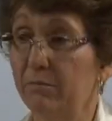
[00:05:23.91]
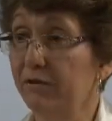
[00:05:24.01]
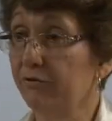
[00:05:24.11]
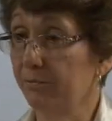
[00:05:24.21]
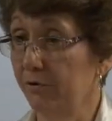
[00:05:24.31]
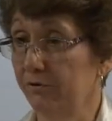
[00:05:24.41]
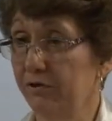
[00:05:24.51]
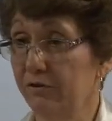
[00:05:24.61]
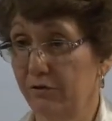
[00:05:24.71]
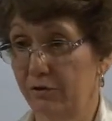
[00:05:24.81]
If your
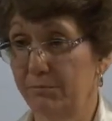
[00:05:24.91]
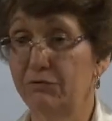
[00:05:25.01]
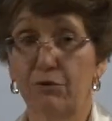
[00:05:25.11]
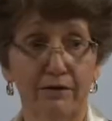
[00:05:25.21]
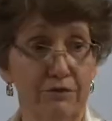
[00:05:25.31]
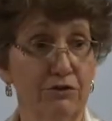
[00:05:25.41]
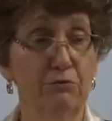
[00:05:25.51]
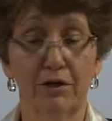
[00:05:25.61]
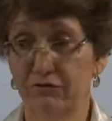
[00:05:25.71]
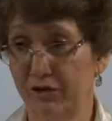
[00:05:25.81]
person is going to be driving, you
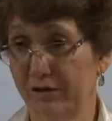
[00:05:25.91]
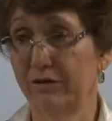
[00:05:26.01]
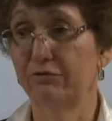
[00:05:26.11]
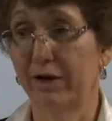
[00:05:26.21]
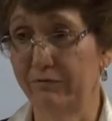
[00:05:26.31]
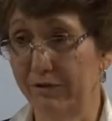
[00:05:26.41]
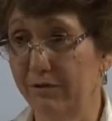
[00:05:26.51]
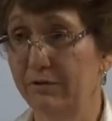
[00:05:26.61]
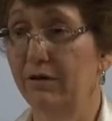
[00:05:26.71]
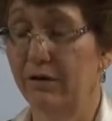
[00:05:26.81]
want to check their driving